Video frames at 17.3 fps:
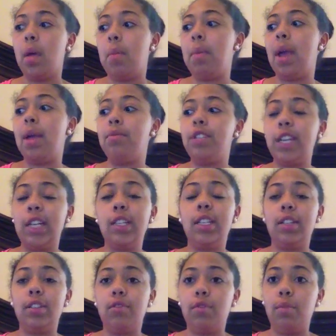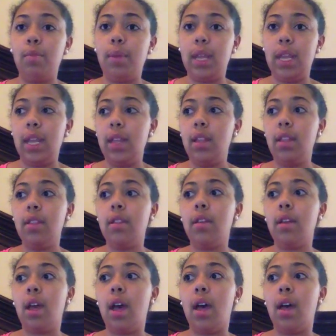My objectives would be,
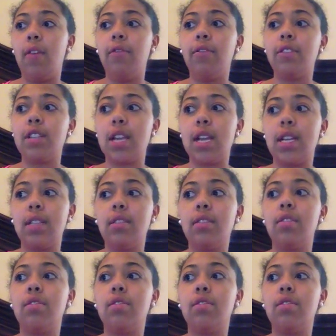for science,